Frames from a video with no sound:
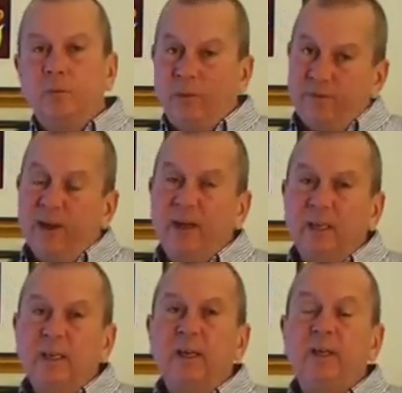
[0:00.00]
We find
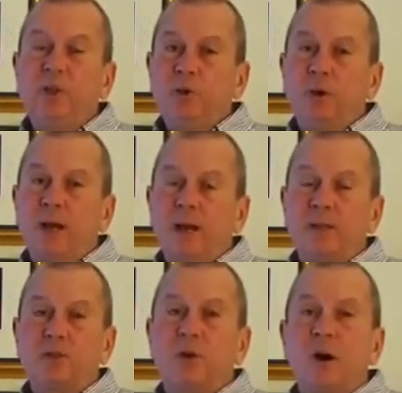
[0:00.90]
linen
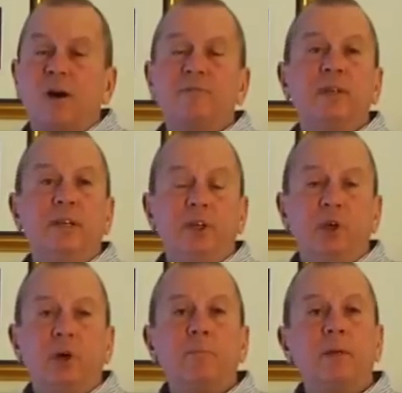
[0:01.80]
utilized often in
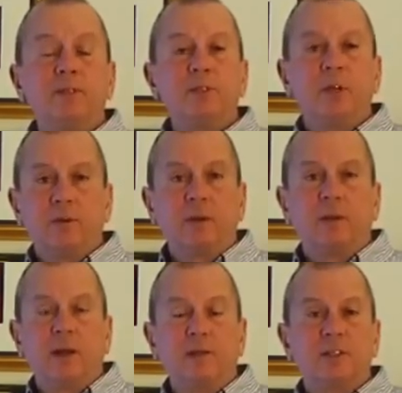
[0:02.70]
Europe and in southern,
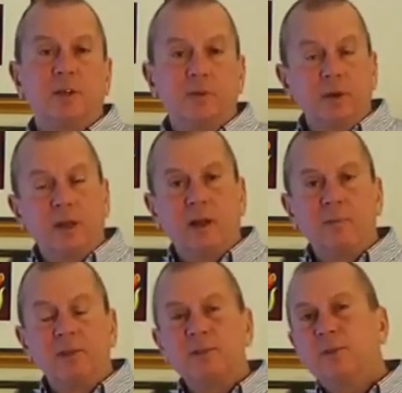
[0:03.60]
southern
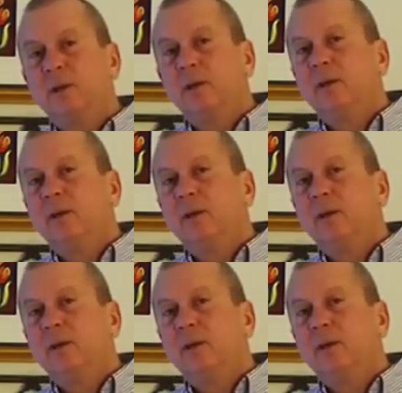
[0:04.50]
climates.